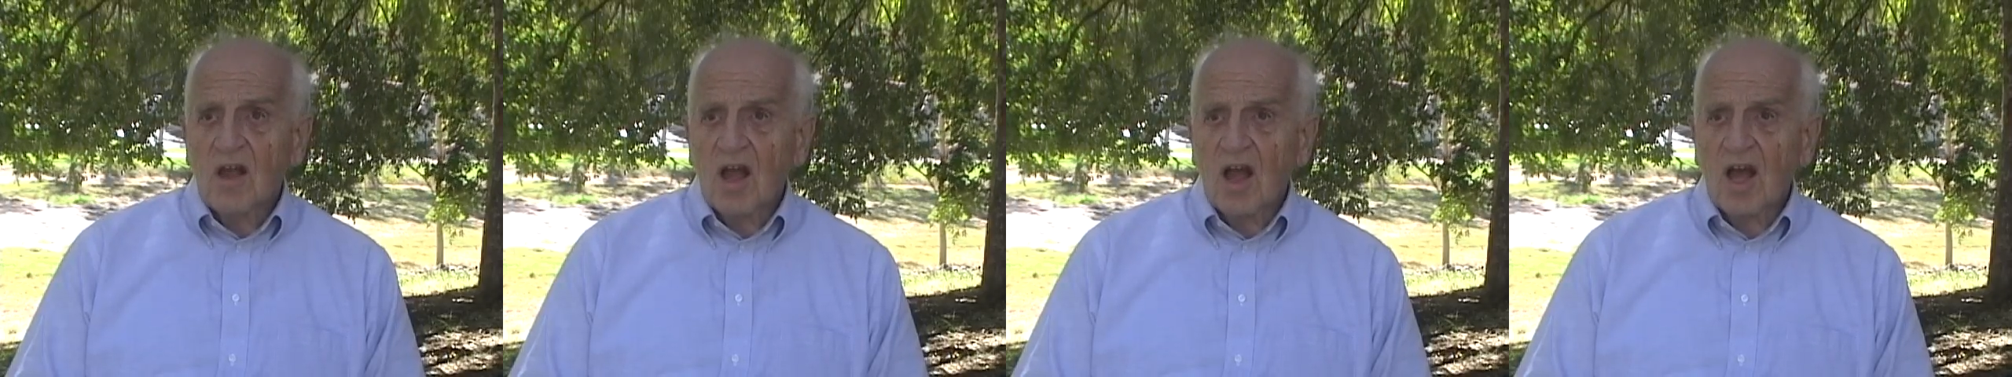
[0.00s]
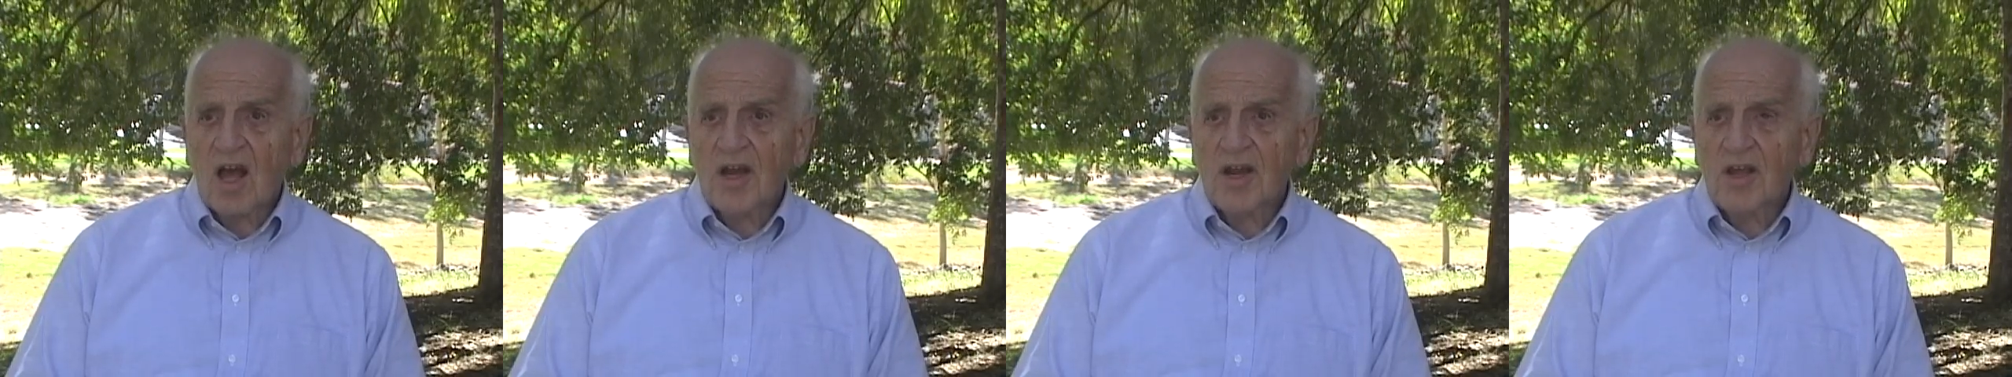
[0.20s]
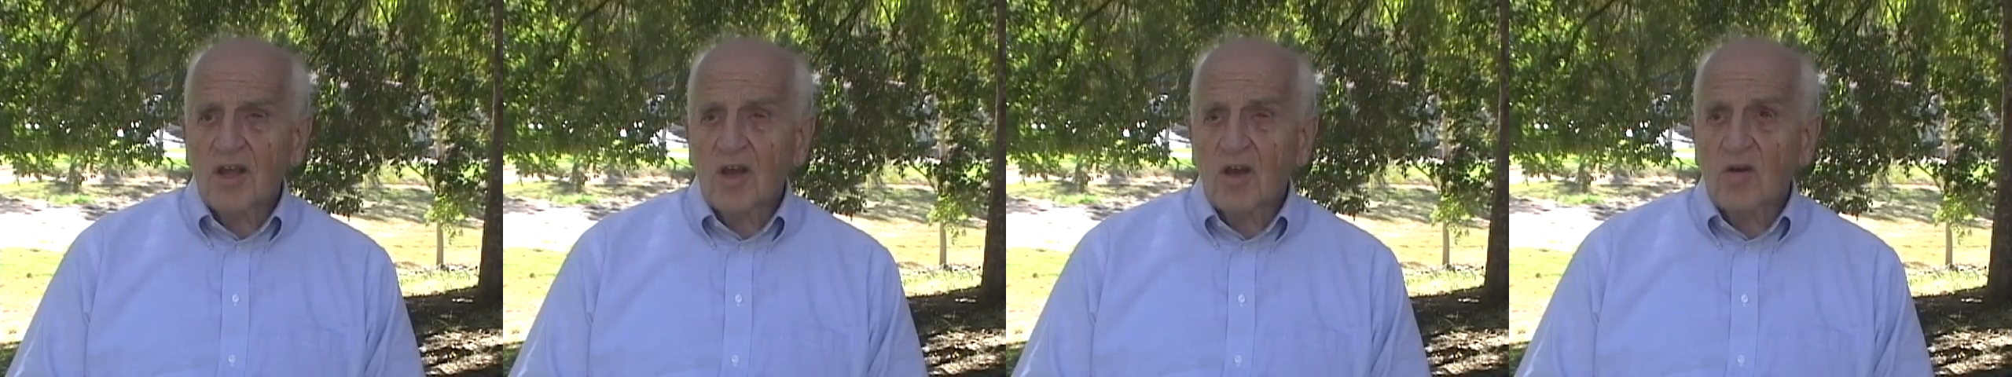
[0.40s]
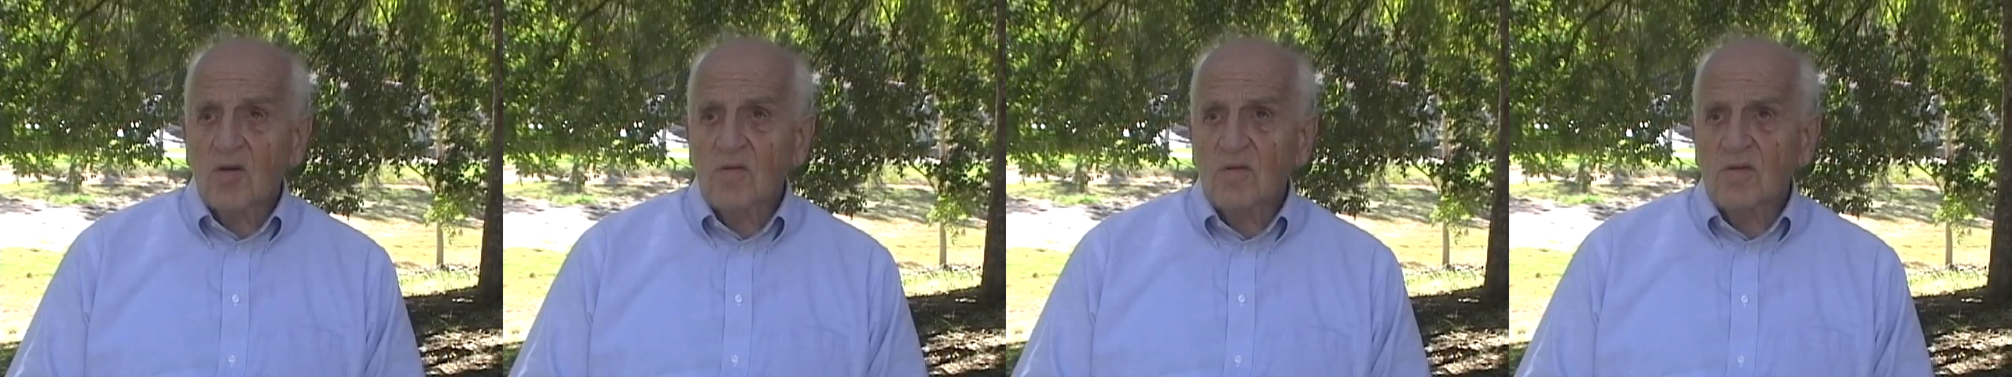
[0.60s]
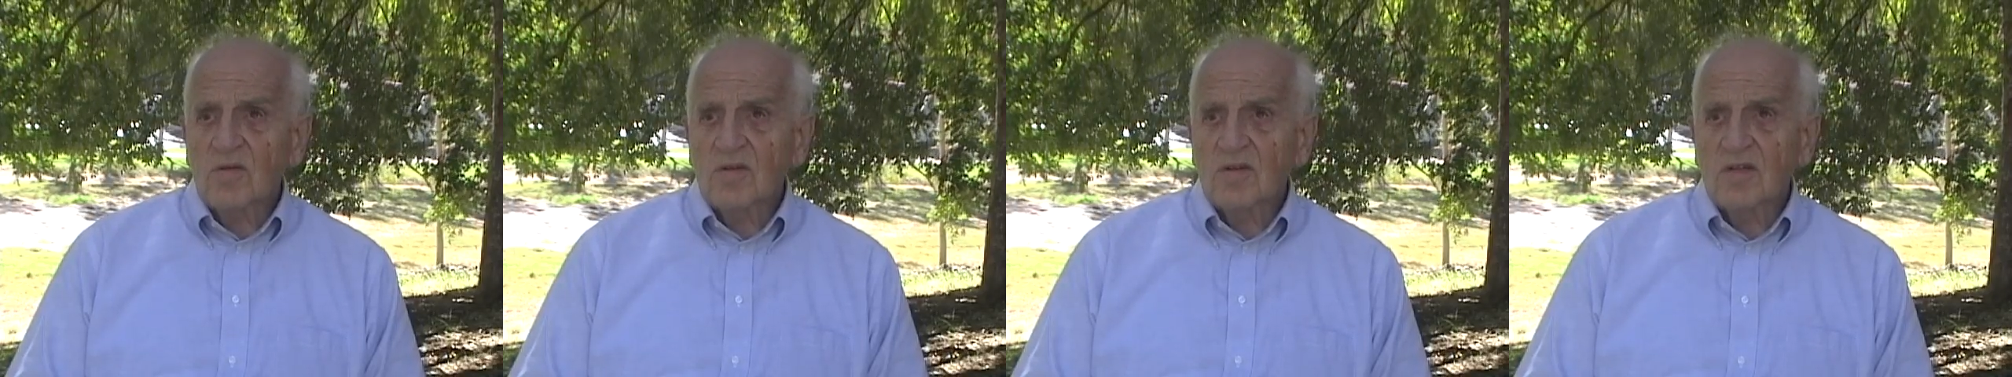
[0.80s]

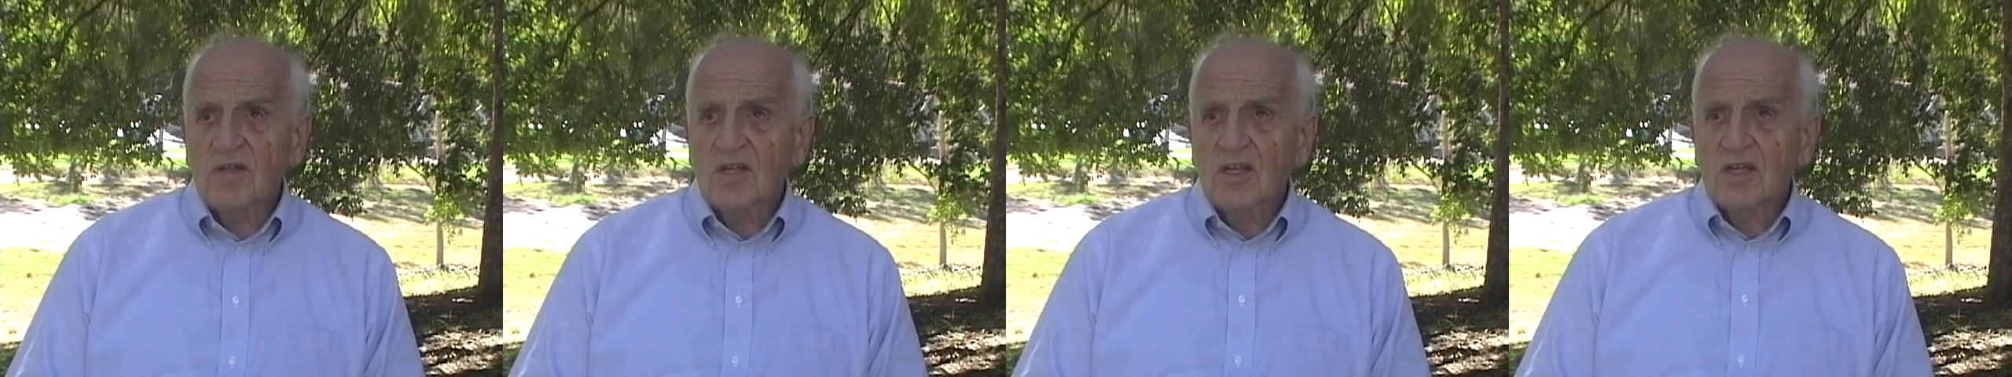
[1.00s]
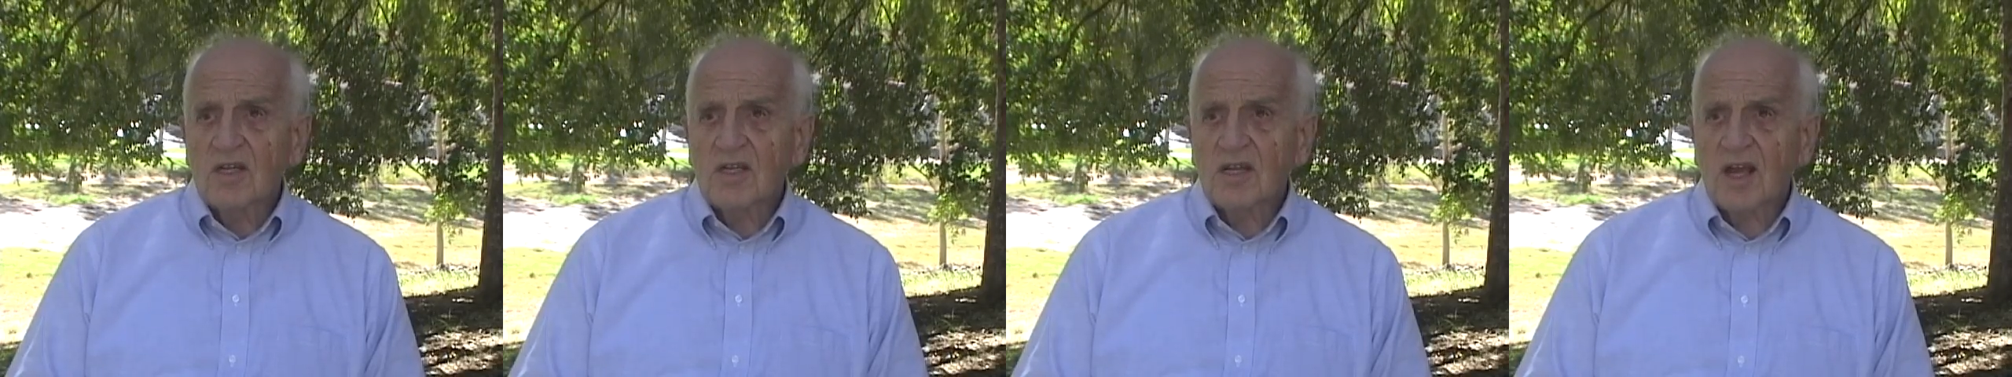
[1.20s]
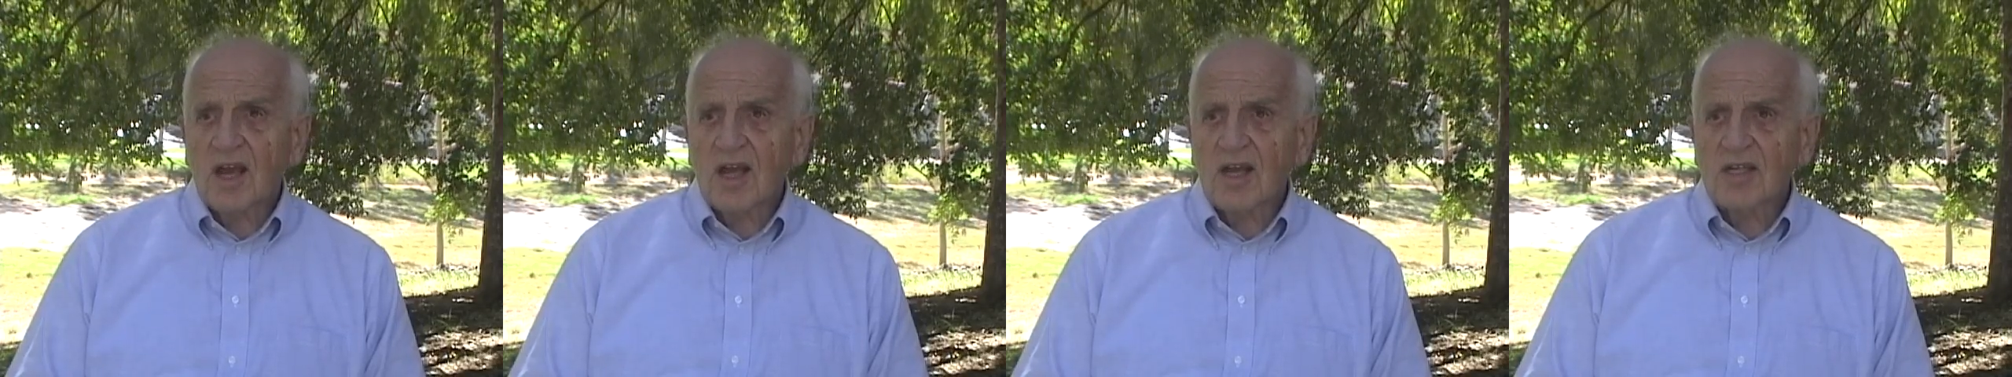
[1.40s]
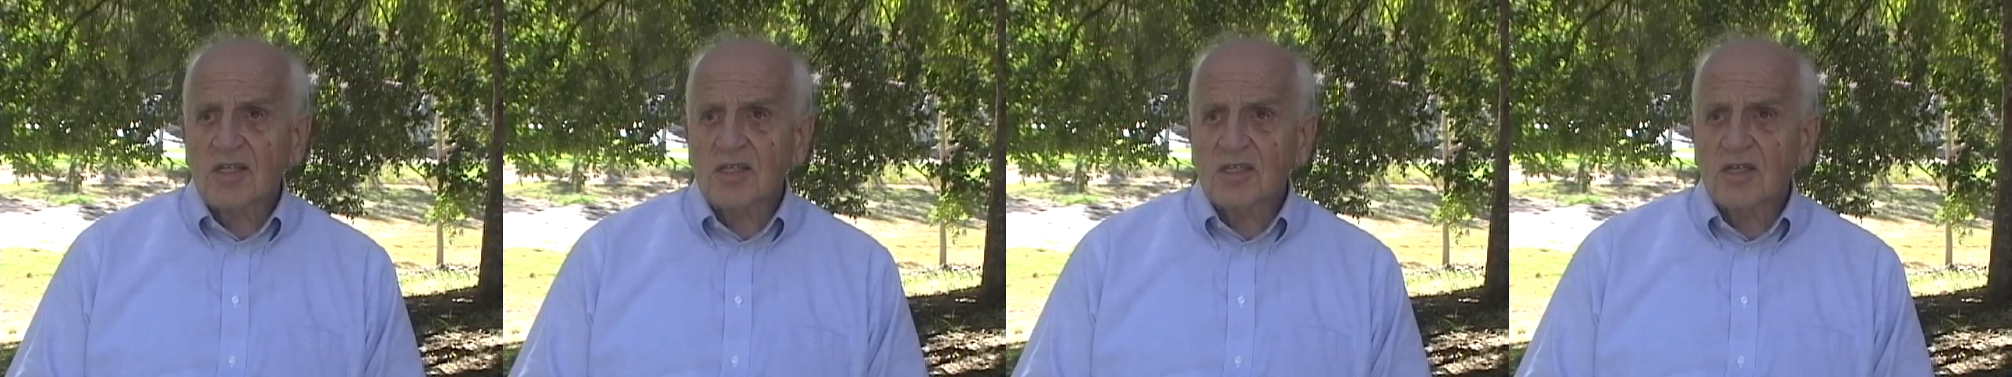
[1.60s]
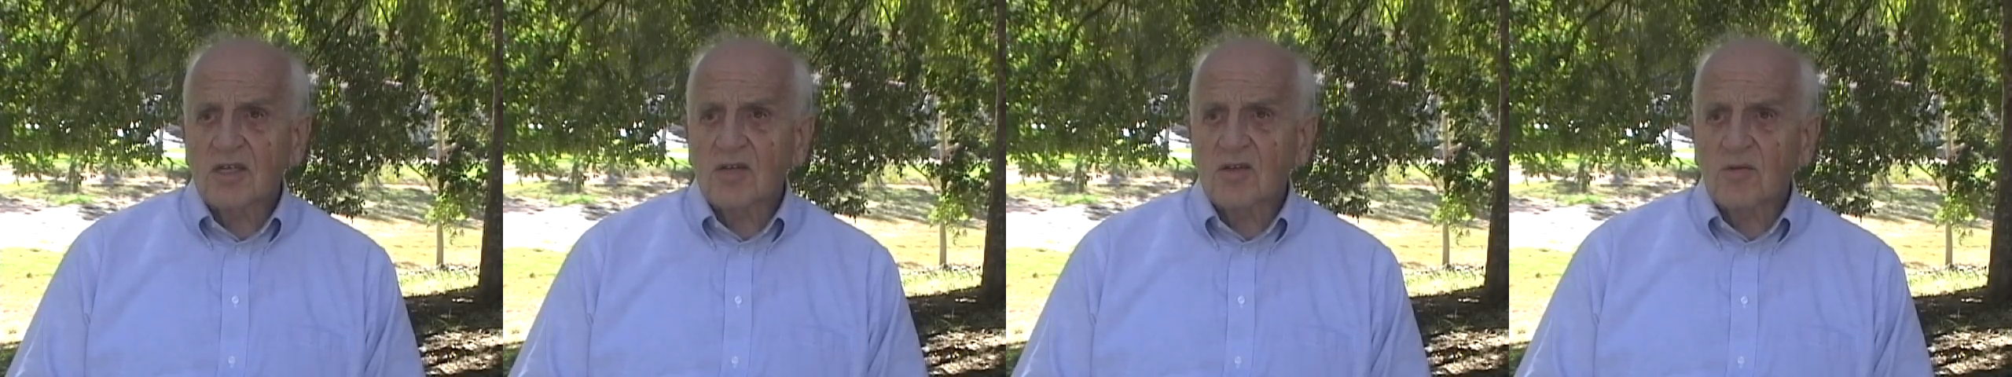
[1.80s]
audio,
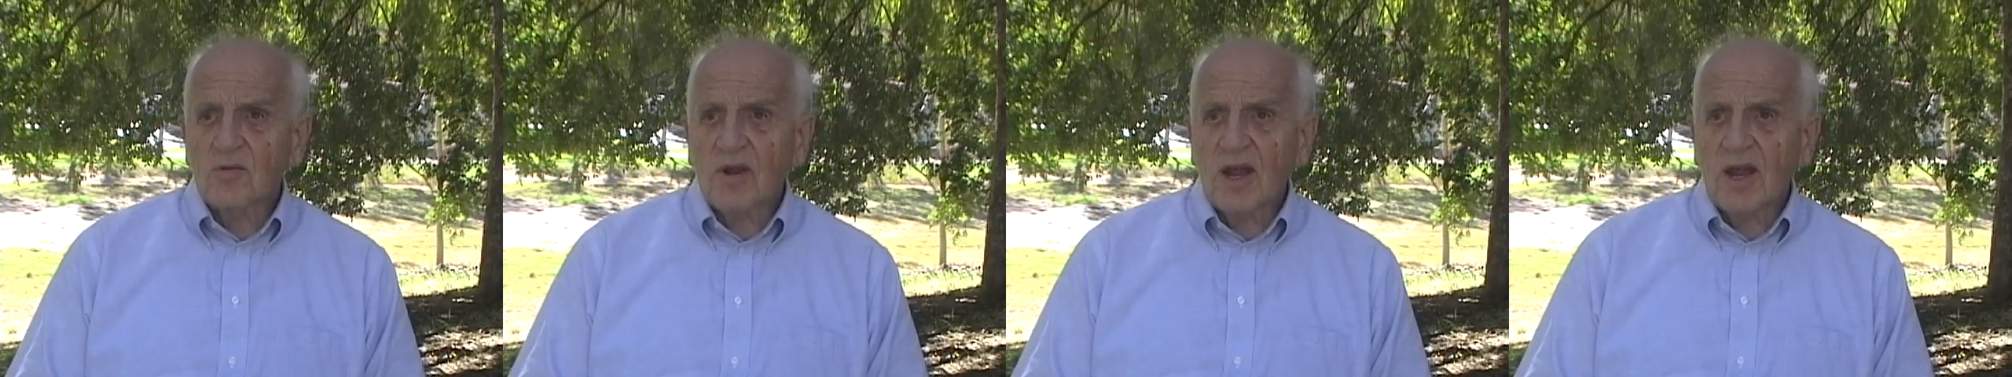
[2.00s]
text,